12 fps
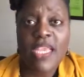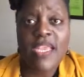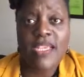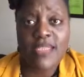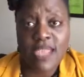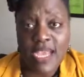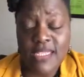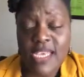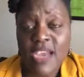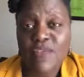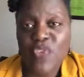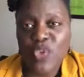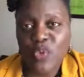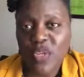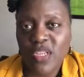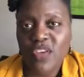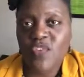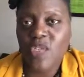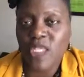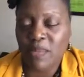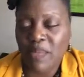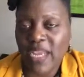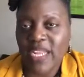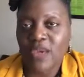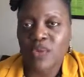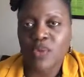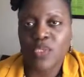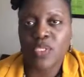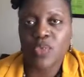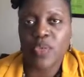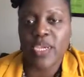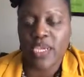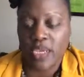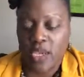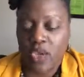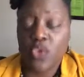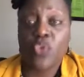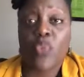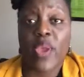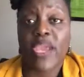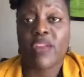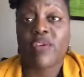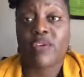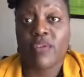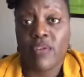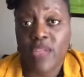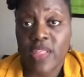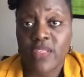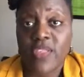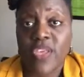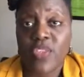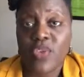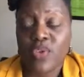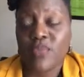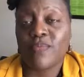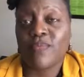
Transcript: it's high time for you to look for somebody who is doing greater than you,